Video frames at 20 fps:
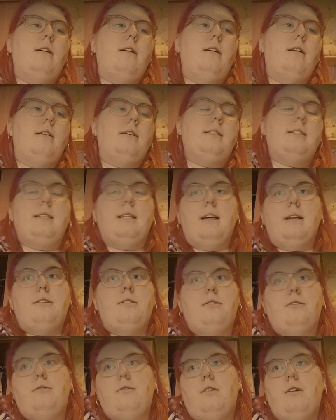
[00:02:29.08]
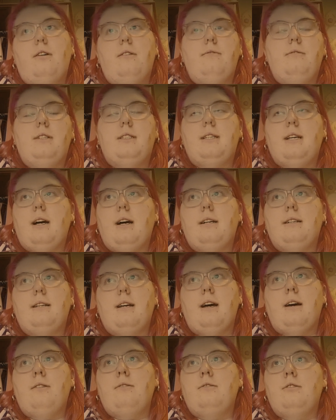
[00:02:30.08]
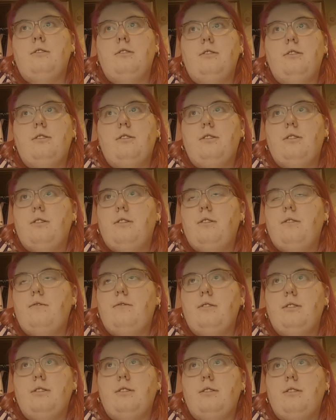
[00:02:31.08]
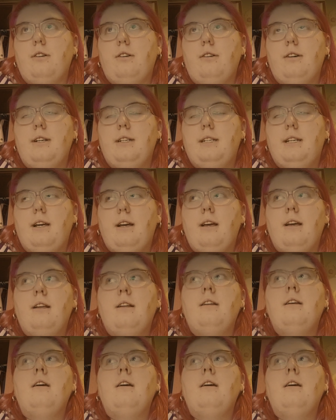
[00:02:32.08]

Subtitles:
settled, like we sat down and stuff and signed in.